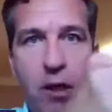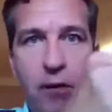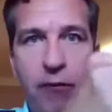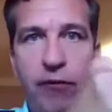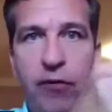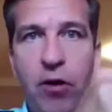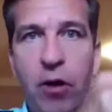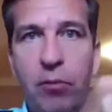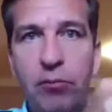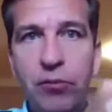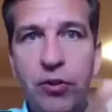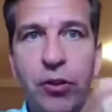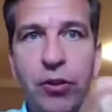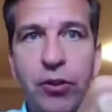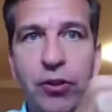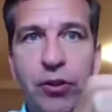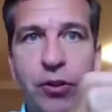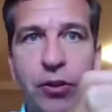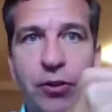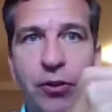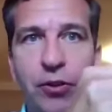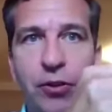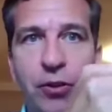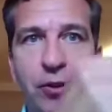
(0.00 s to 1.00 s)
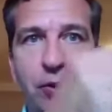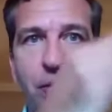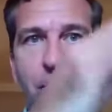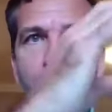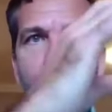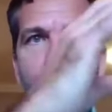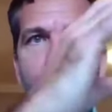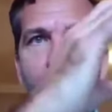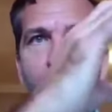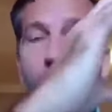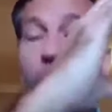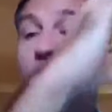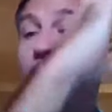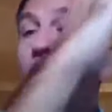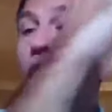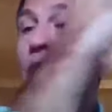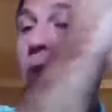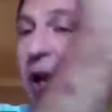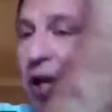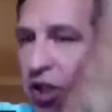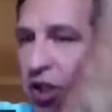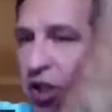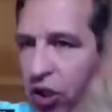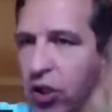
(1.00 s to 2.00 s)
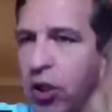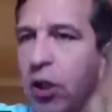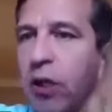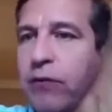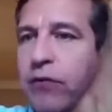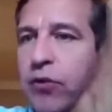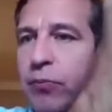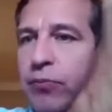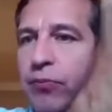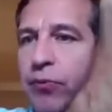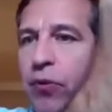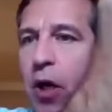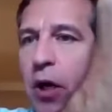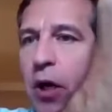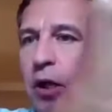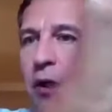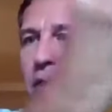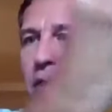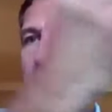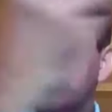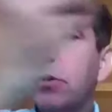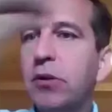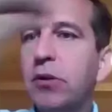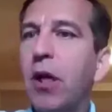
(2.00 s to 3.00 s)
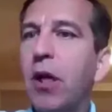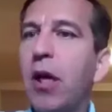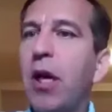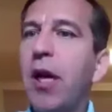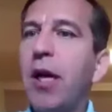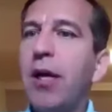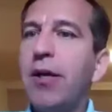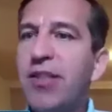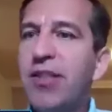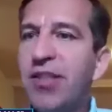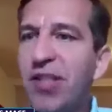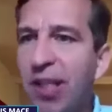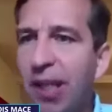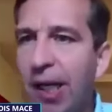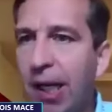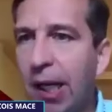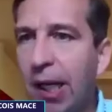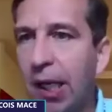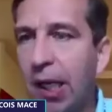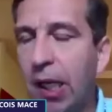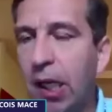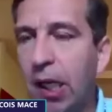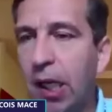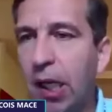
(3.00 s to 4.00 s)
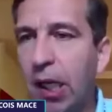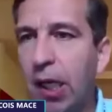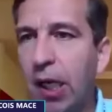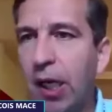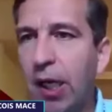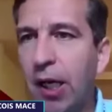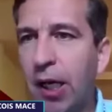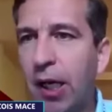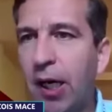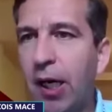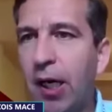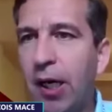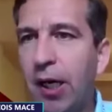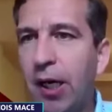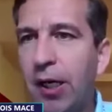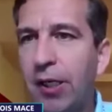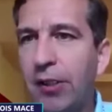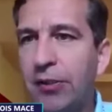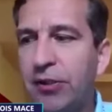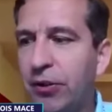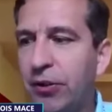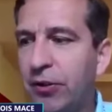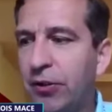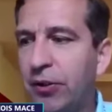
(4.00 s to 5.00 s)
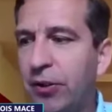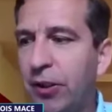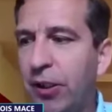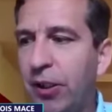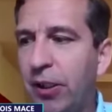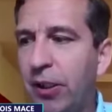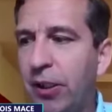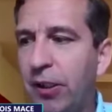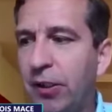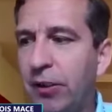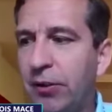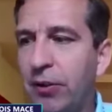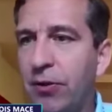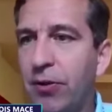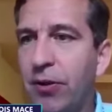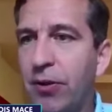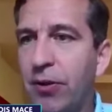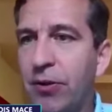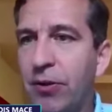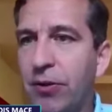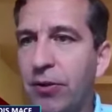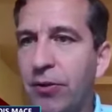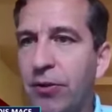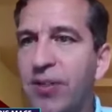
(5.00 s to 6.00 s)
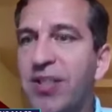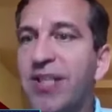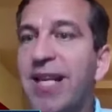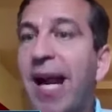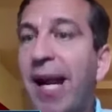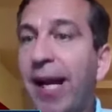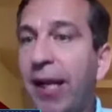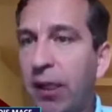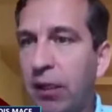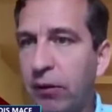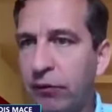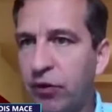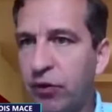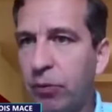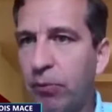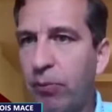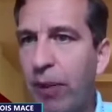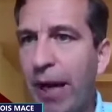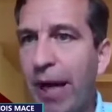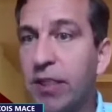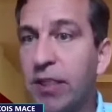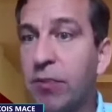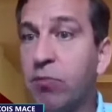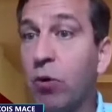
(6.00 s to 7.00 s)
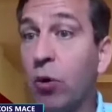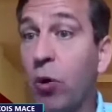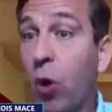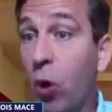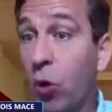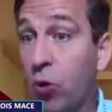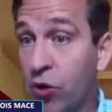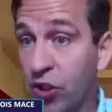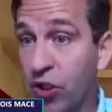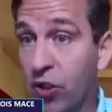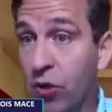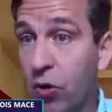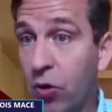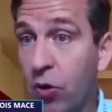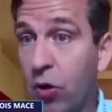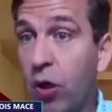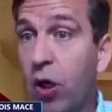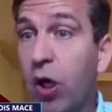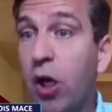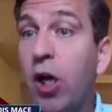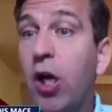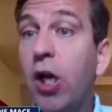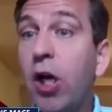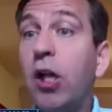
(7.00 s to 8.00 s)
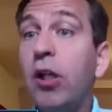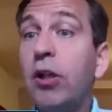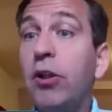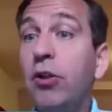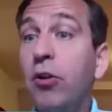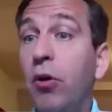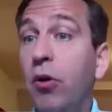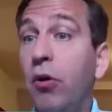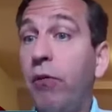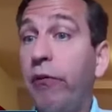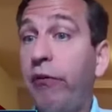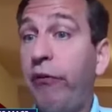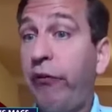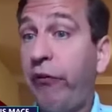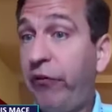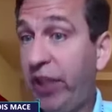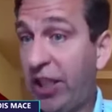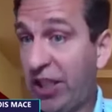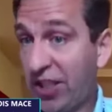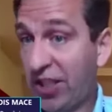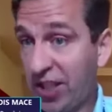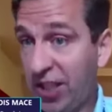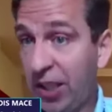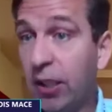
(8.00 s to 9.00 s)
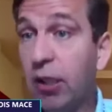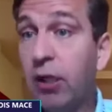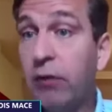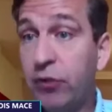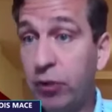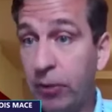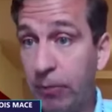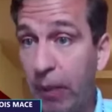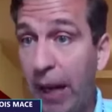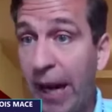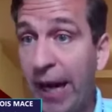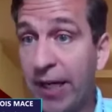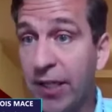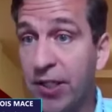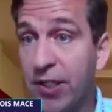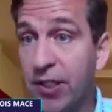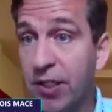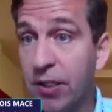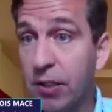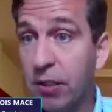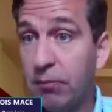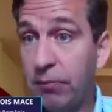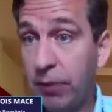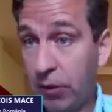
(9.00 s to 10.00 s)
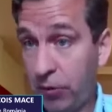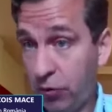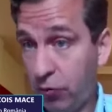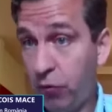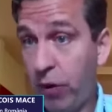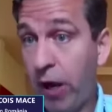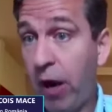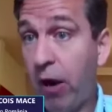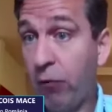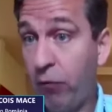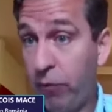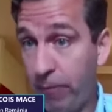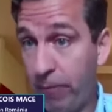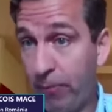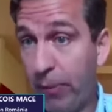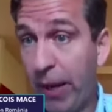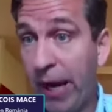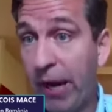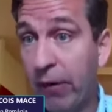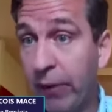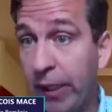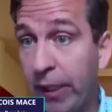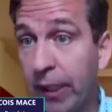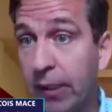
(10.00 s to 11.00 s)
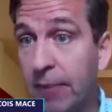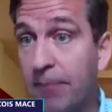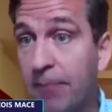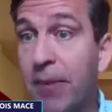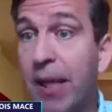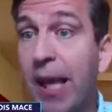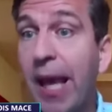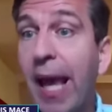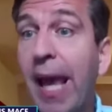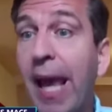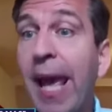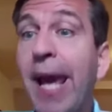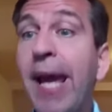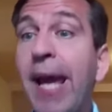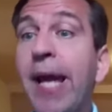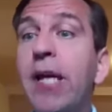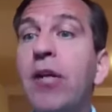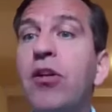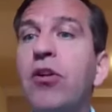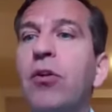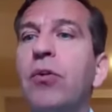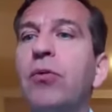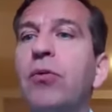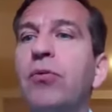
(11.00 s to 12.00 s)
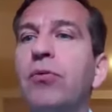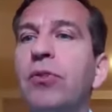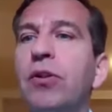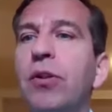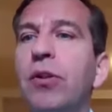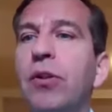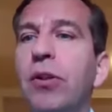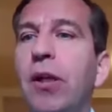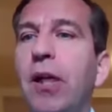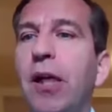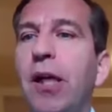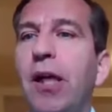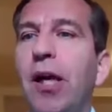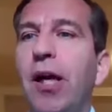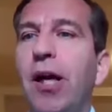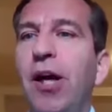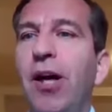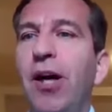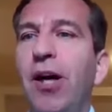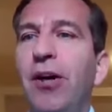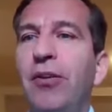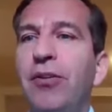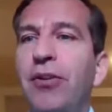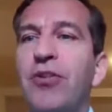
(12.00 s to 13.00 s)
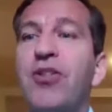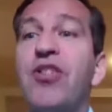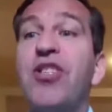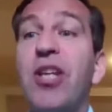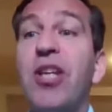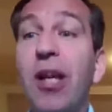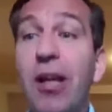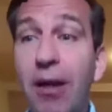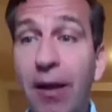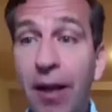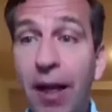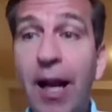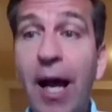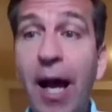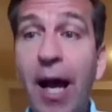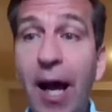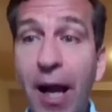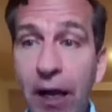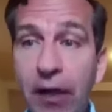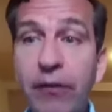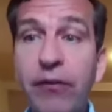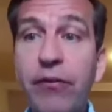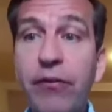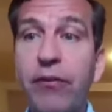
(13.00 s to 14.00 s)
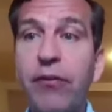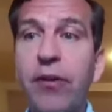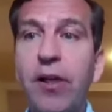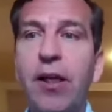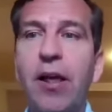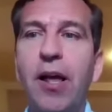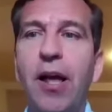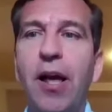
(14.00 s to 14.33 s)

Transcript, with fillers: from the, the, the, the creation of the product till uh, the, uh, the, the, the selling of the bikes, but also the fixing of the bikes because we are repairing and the, the, uh, the second life